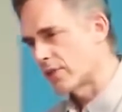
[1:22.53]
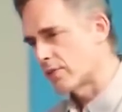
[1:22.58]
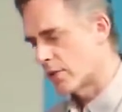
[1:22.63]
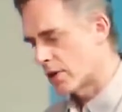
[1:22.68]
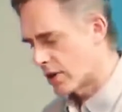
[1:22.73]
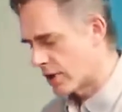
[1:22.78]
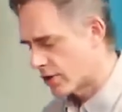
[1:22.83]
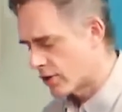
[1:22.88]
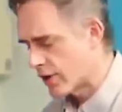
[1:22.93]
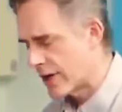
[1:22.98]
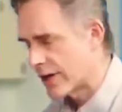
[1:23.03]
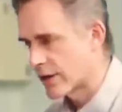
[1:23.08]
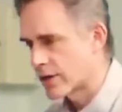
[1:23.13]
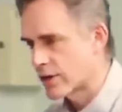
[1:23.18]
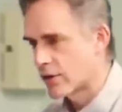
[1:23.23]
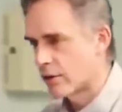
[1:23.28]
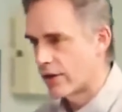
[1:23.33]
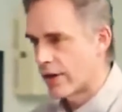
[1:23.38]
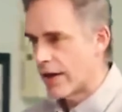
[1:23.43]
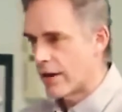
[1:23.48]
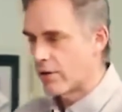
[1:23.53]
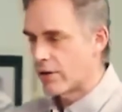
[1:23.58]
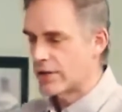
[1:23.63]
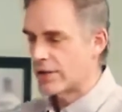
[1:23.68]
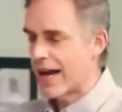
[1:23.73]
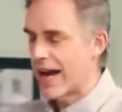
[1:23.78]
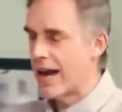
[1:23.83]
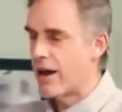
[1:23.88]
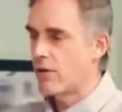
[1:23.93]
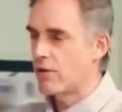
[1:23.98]
things we're going to try to sort out
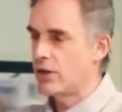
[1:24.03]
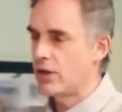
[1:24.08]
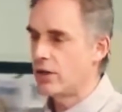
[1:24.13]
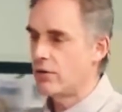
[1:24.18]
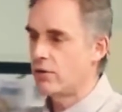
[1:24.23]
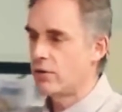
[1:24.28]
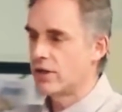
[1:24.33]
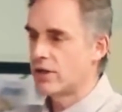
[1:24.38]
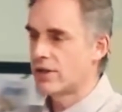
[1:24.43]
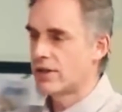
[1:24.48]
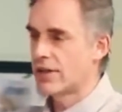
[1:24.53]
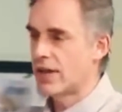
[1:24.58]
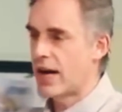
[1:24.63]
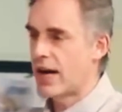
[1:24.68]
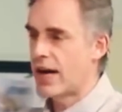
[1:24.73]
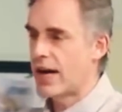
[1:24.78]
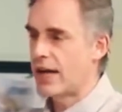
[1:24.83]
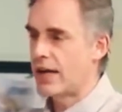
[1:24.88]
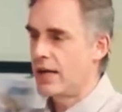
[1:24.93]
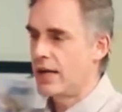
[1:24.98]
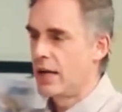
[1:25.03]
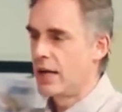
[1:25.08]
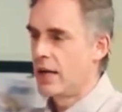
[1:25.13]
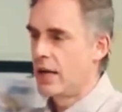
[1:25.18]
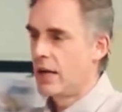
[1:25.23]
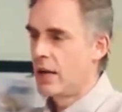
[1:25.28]
is how do you decide